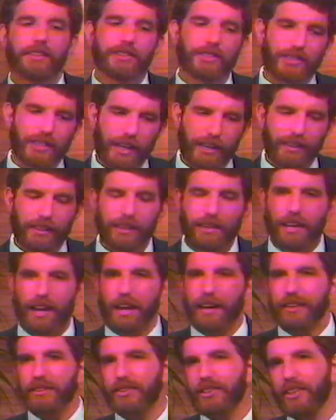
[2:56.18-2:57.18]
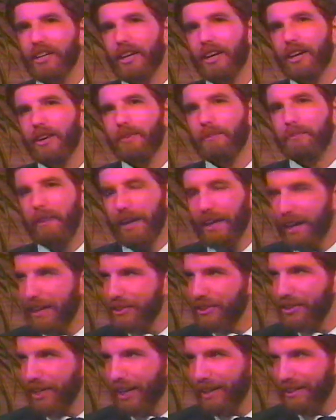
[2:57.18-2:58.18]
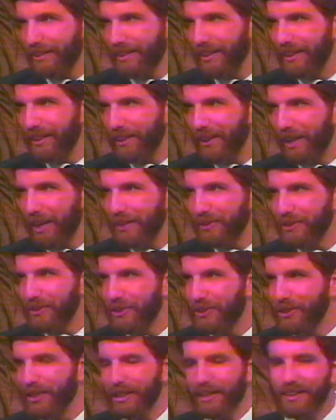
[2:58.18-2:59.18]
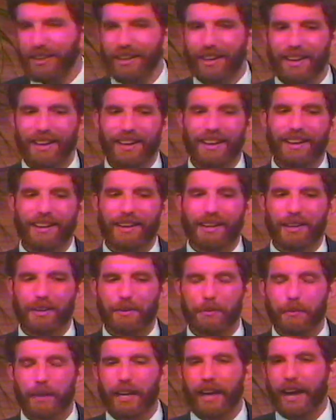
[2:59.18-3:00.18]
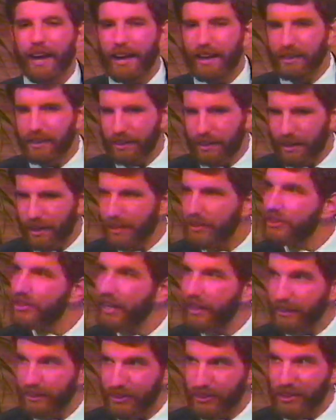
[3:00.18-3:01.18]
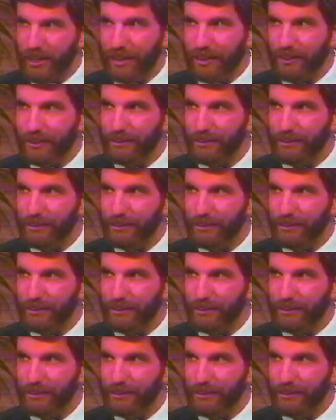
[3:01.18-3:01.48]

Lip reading: The second night, my last night then in Kansas City, we had a second Seder.